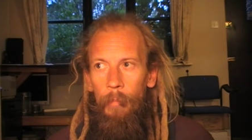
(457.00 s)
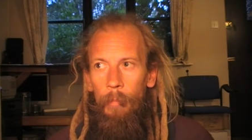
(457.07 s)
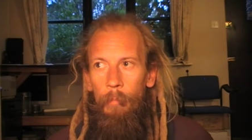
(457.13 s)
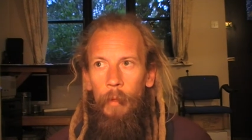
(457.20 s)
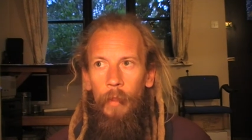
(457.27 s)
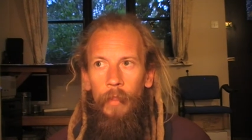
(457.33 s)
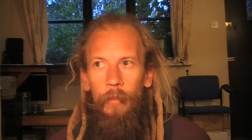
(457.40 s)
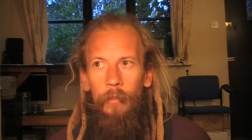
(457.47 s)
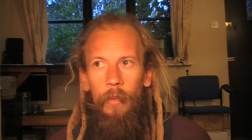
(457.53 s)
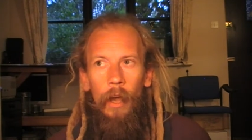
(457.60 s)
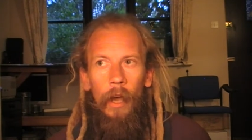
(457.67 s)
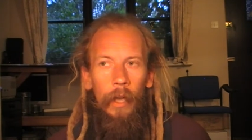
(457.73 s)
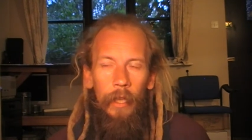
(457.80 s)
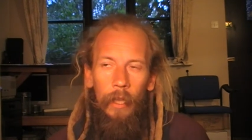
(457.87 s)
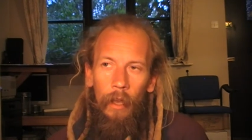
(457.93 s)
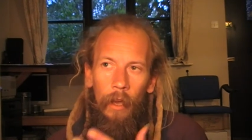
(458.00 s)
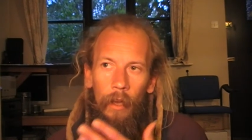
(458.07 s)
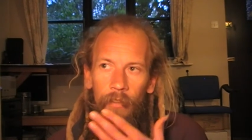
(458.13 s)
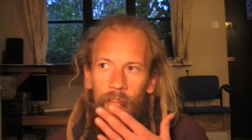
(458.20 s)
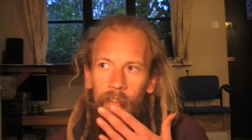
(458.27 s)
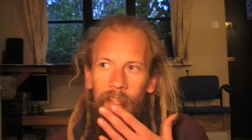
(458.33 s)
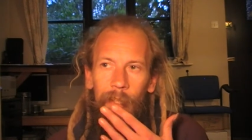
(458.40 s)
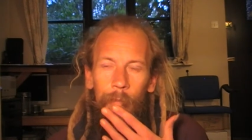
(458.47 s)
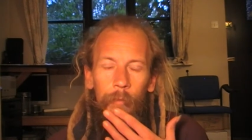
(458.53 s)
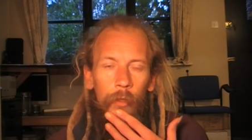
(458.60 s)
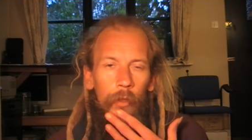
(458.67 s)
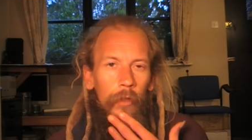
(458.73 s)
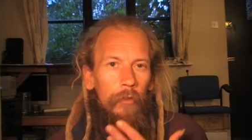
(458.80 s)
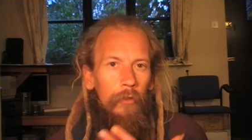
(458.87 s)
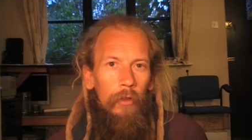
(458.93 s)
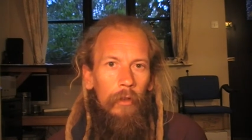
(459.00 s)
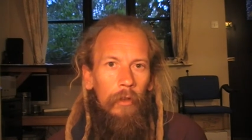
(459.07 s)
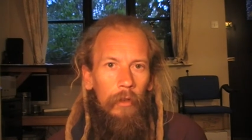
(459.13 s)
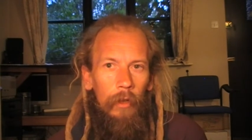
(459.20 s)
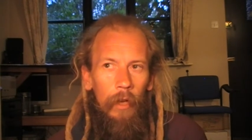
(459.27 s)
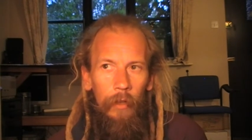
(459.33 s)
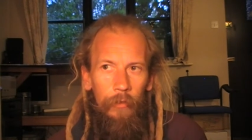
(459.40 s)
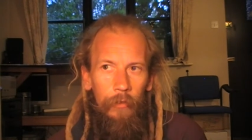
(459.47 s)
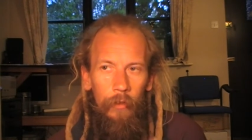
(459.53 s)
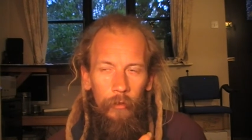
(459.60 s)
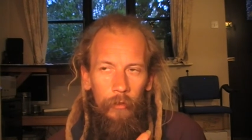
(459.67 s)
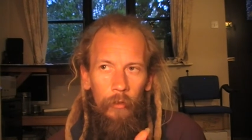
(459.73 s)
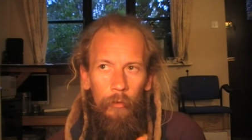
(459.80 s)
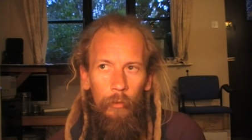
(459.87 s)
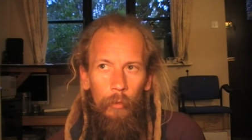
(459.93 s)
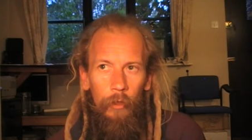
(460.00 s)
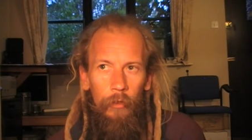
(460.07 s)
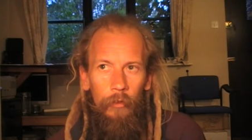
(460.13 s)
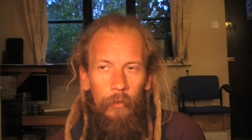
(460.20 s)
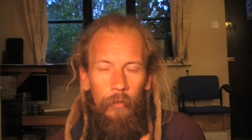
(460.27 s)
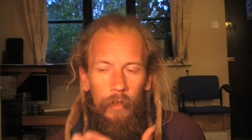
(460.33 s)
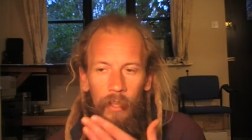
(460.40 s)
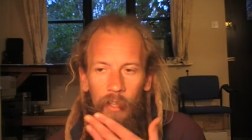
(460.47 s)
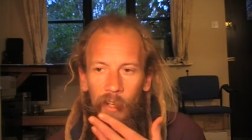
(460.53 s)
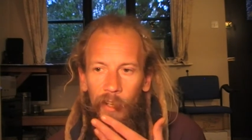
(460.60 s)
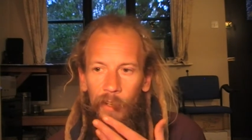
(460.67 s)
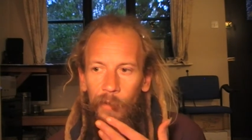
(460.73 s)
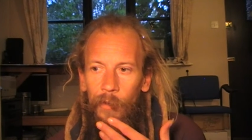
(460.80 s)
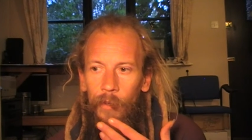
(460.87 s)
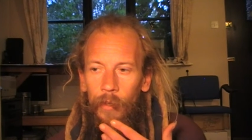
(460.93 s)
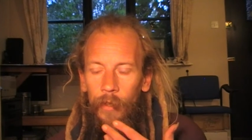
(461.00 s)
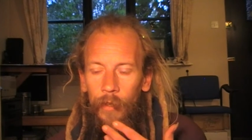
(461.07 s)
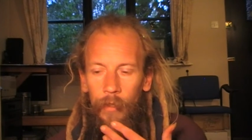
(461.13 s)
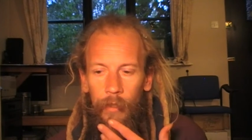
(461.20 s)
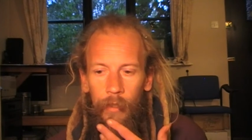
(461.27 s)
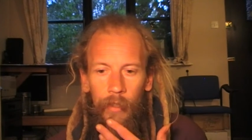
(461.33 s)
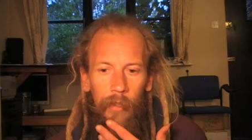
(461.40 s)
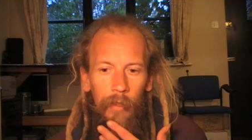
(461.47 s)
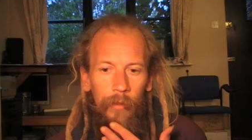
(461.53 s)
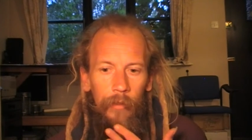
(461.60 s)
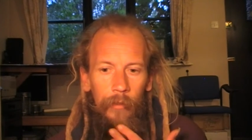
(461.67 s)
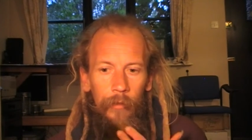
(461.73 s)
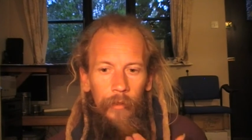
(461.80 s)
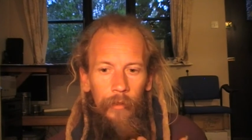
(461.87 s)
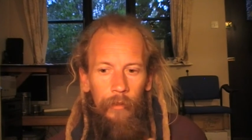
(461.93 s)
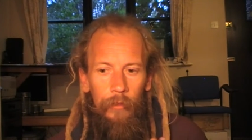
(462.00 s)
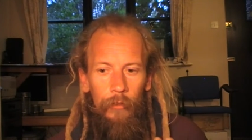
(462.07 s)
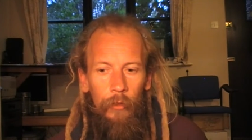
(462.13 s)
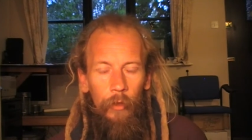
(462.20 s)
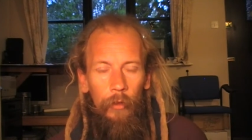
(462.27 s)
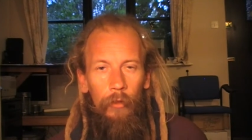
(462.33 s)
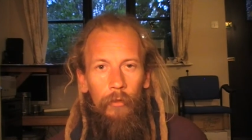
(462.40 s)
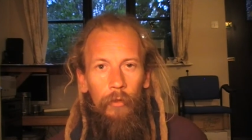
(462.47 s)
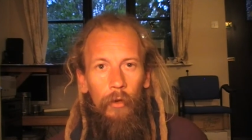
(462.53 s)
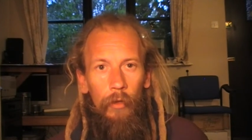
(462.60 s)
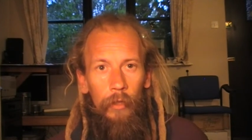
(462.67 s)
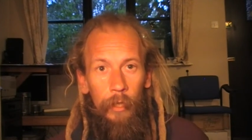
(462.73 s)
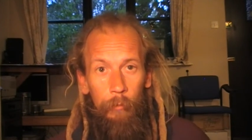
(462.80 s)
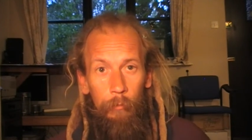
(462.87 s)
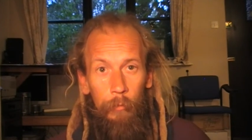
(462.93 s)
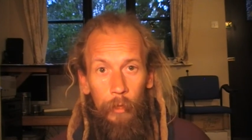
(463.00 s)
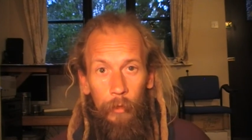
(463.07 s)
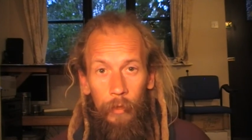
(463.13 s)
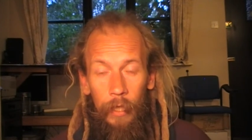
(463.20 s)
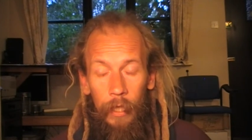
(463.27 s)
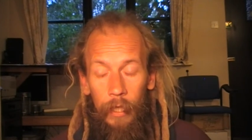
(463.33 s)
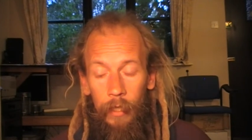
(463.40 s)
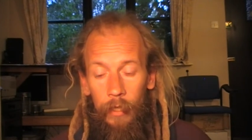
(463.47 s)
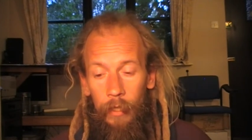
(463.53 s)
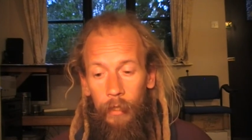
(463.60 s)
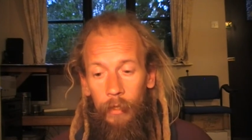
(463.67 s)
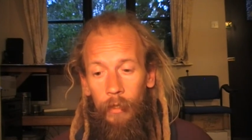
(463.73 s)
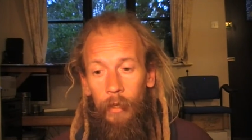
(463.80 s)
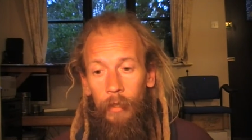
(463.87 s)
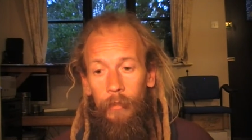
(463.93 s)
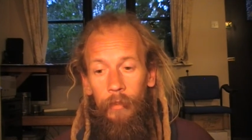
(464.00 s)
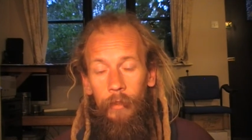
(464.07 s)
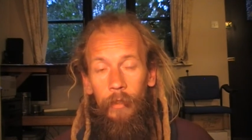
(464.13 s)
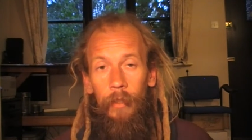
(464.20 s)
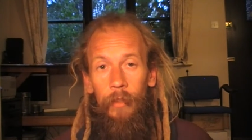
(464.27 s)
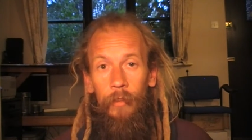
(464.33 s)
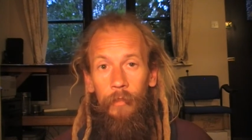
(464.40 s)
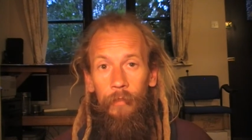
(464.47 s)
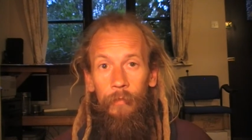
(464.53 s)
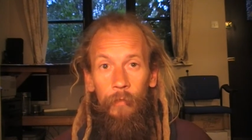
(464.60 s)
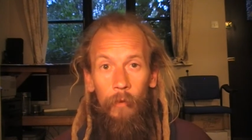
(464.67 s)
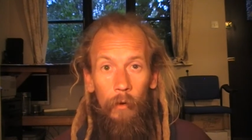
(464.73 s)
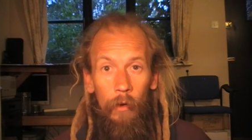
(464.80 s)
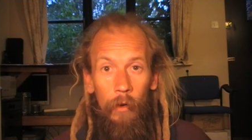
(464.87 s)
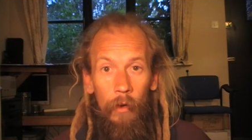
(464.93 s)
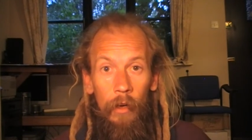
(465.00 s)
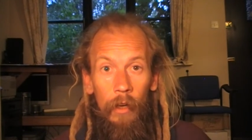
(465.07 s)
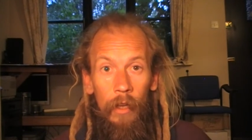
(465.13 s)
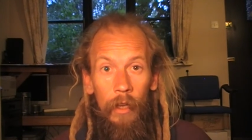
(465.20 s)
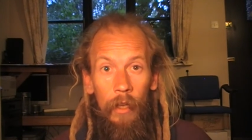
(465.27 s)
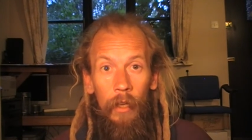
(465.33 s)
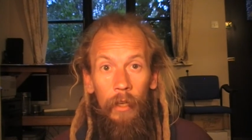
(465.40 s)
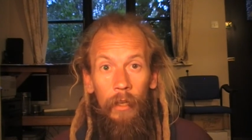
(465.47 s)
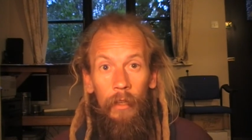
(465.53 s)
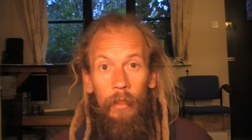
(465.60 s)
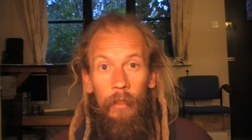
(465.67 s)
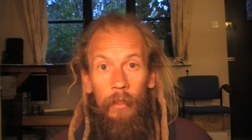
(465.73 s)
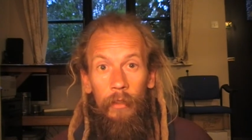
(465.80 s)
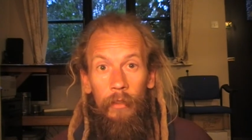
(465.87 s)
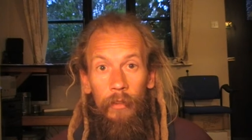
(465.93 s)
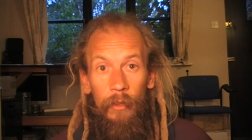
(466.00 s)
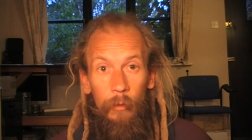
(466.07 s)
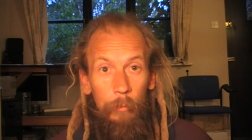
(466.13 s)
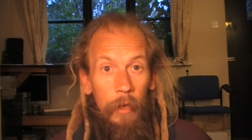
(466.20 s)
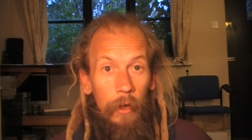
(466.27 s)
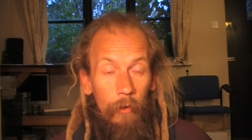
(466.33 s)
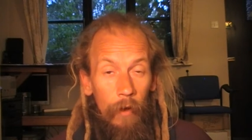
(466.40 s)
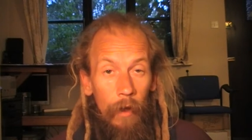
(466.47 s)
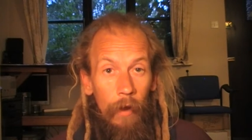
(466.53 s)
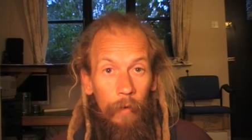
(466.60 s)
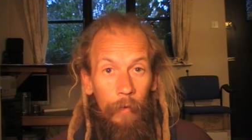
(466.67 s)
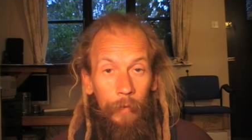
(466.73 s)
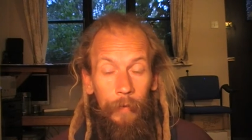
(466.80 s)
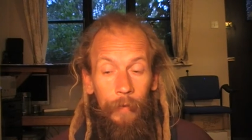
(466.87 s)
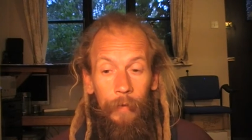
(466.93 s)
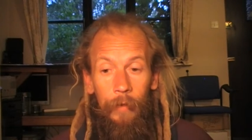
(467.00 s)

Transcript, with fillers: But this guy, I've seen him doing talk, I've just watched a video, he's doing a talk in Munich in 1994, so he's been around.